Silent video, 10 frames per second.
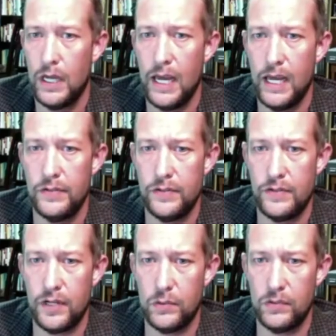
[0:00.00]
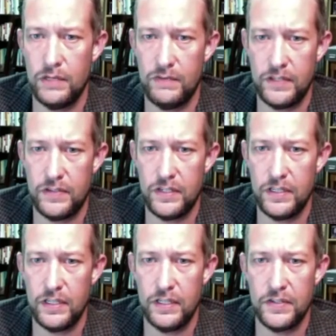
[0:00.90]
And sexual
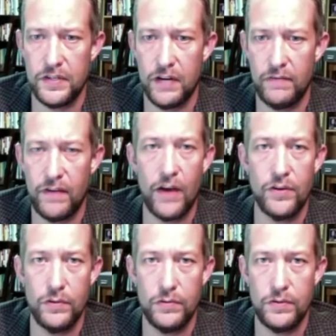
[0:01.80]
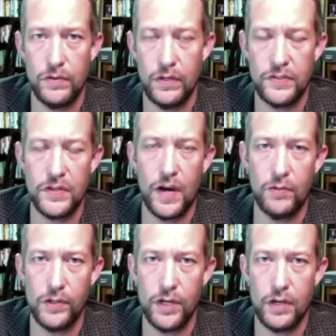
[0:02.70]
deviancy is not a value, so it's not
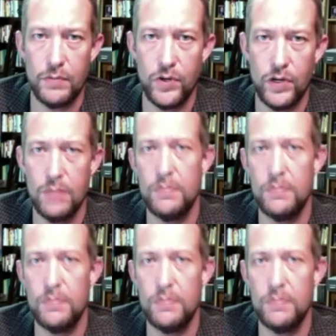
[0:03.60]
really a community.